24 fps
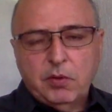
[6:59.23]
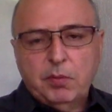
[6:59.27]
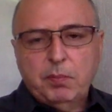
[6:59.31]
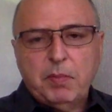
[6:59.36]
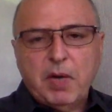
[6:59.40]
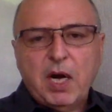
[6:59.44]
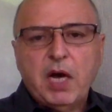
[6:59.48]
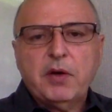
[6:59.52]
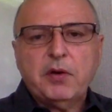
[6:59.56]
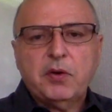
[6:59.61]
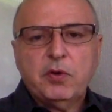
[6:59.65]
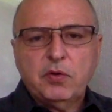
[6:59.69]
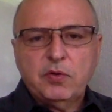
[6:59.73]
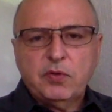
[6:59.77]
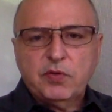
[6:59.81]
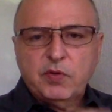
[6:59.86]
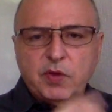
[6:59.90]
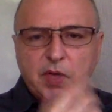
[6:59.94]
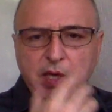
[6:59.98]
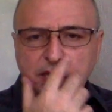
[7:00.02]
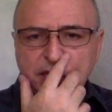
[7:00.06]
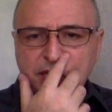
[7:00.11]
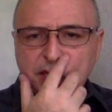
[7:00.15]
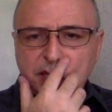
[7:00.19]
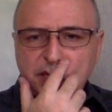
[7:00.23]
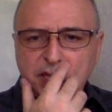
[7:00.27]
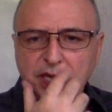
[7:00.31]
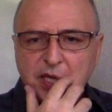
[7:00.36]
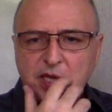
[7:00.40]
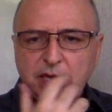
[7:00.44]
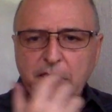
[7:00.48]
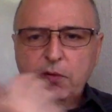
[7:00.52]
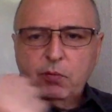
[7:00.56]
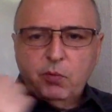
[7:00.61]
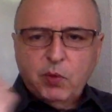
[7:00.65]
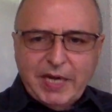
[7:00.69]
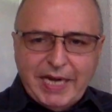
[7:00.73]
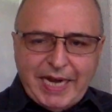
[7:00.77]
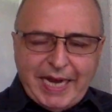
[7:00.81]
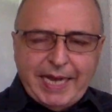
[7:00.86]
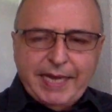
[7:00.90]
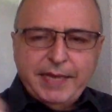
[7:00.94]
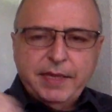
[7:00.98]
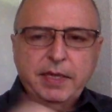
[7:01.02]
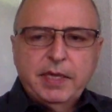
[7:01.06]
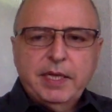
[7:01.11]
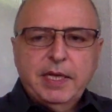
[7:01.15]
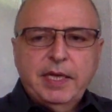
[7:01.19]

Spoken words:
models rely